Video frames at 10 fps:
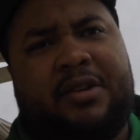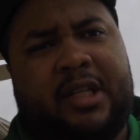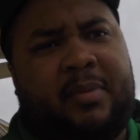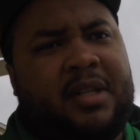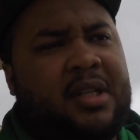
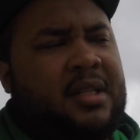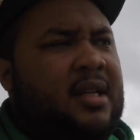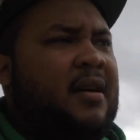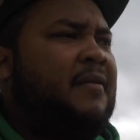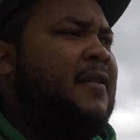suspension
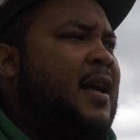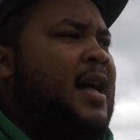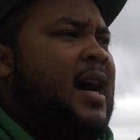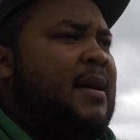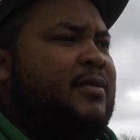stuff.
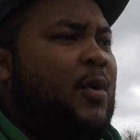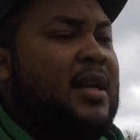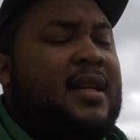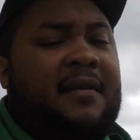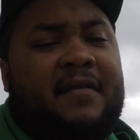So I
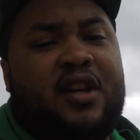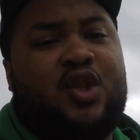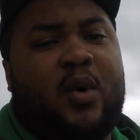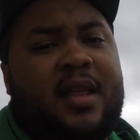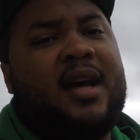definitely
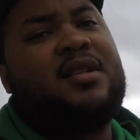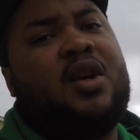enjoy that.